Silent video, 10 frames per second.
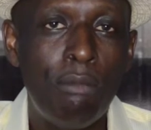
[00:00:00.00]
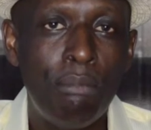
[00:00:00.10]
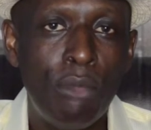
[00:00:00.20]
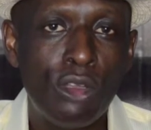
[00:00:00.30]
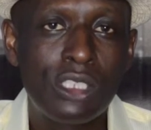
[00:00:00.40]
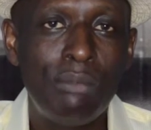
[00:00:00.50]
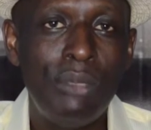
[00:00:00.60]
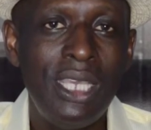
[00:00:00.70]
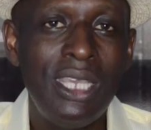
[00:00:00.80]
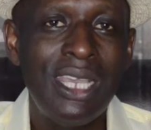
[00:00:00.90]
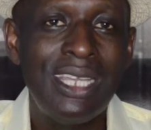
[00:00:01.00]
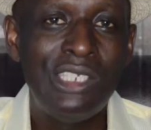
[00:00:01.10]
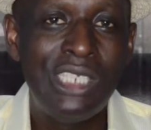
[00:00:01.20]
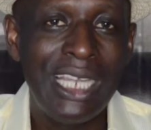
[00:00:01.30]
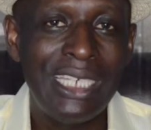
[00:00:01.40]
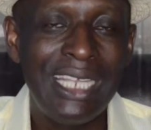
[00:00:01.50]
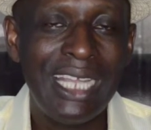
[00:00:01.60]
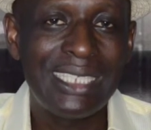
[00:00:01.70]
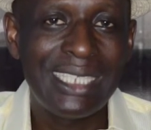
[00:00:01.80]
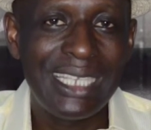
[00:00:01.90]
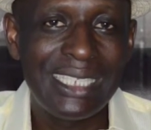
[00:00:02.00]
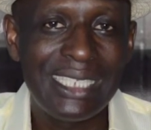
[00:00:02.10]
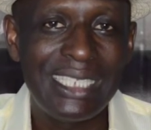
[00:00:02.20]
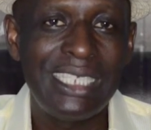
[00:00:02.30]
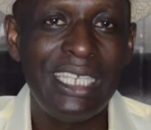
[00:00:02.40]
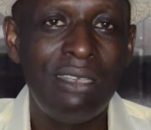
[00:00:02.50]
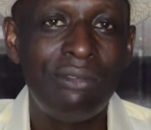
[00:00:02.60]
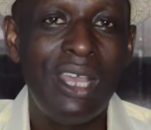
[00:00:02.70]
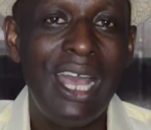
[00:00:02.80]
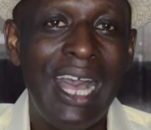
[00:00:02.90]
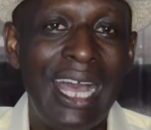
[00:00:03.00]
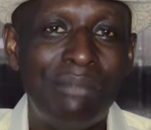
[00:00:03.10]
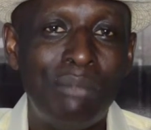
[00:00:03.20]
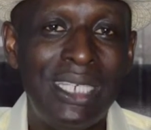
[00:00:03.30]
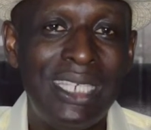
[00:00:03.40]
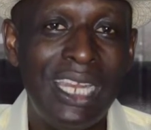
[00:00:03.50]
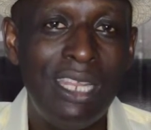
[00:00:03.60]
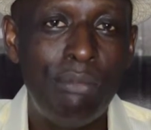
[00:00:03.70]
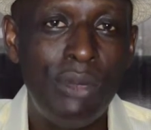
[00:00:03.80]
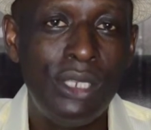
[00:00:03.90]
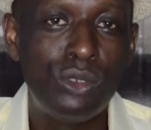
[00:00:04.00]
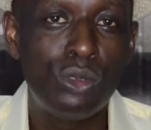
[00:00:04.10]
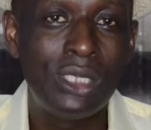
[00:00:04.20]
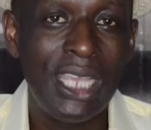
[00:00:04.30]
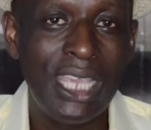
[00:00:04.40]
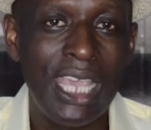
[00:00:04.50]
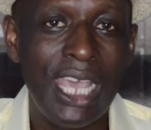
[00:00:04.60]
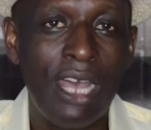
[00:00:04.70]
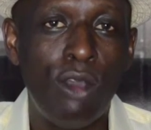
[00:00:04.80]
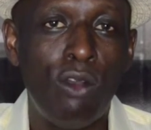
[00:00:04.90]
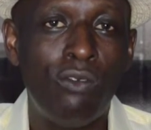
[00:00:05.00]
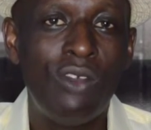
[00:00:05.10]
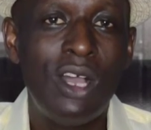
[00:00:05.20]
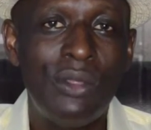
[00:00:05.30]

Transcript: must be gender sensitive and be deliberate to take care of